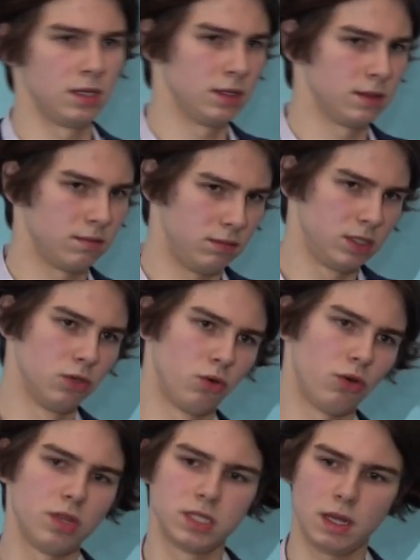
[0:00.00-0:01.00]
are
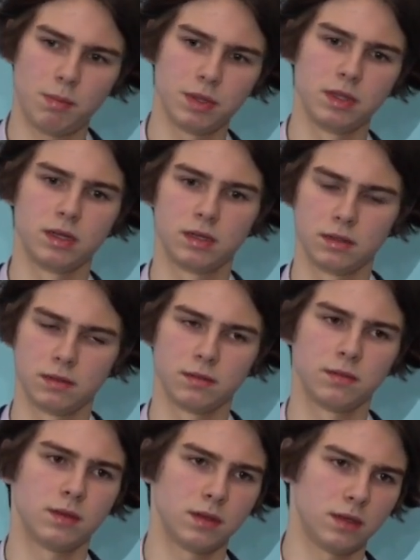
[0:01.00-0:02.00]
targeting the
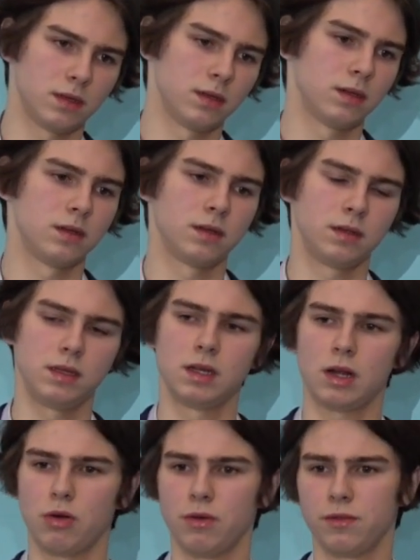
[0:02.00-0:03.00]
obsolete
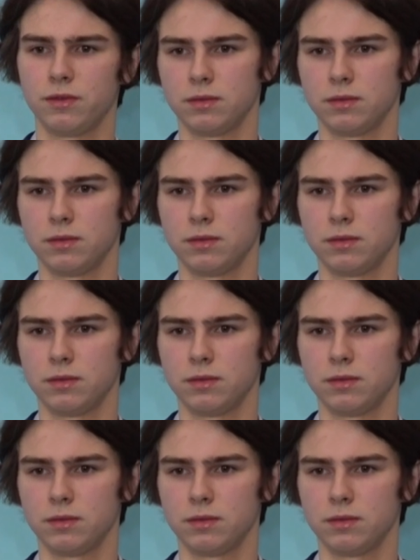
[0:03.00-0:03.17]
software,